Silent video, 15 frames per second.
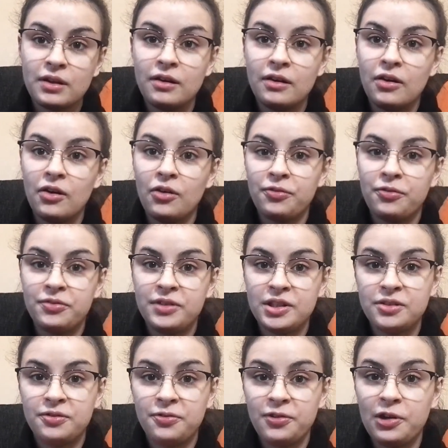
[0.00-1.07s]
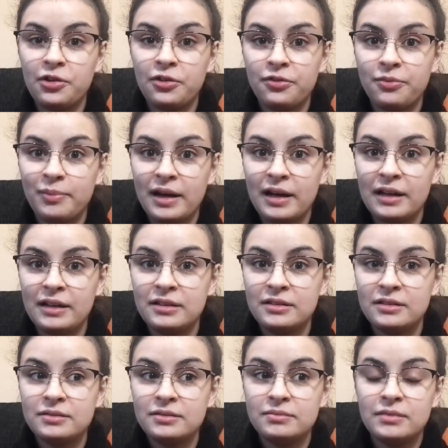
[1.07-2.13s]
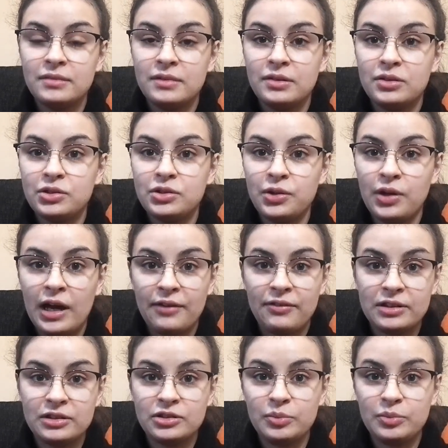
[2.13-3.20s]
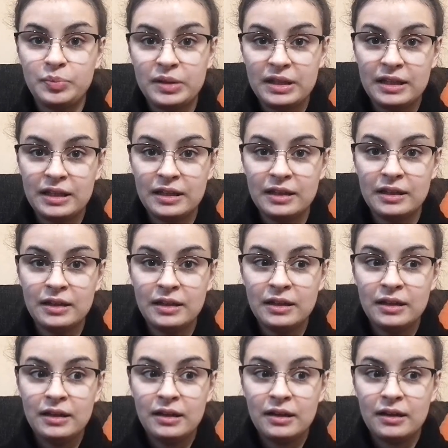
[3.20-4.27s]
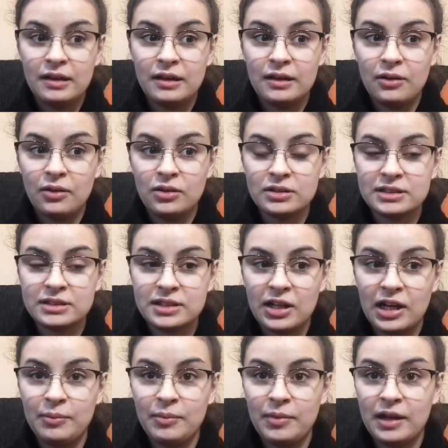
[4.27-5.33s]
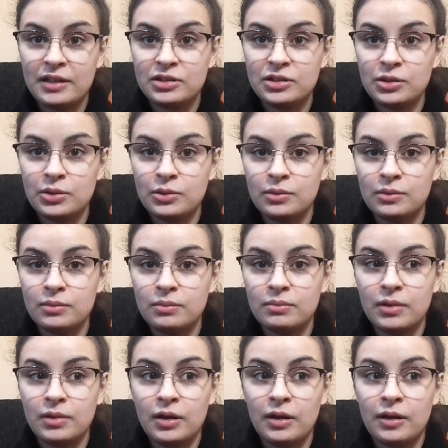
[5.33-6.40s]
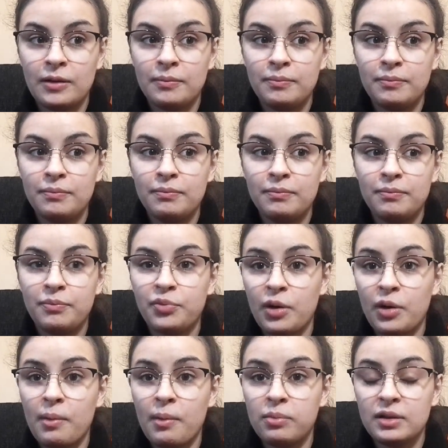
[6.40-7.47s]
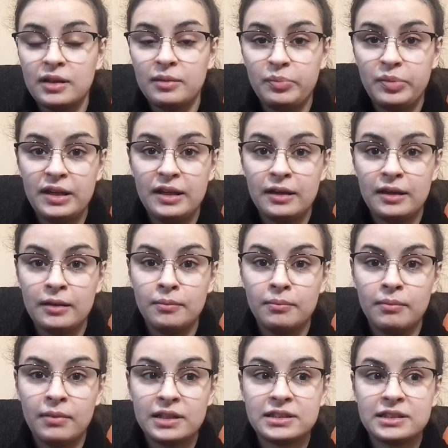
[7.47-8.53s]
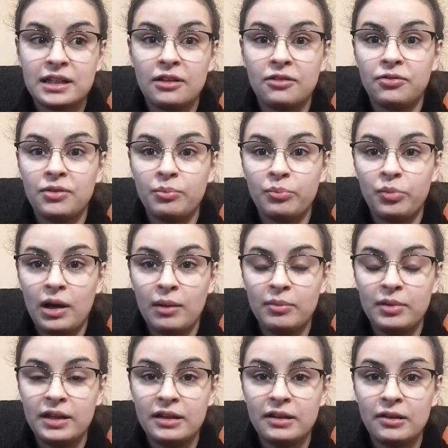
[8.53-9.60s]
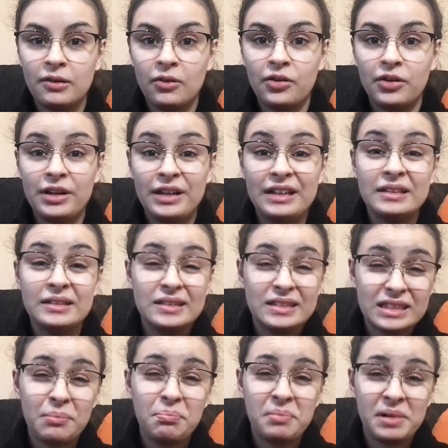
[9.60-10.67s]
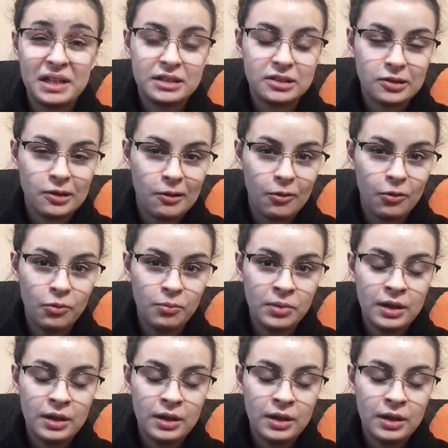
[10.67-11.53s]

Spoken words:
of this fear of mine to having to pee all the time and to probably peeing myself in public or in somebody's home,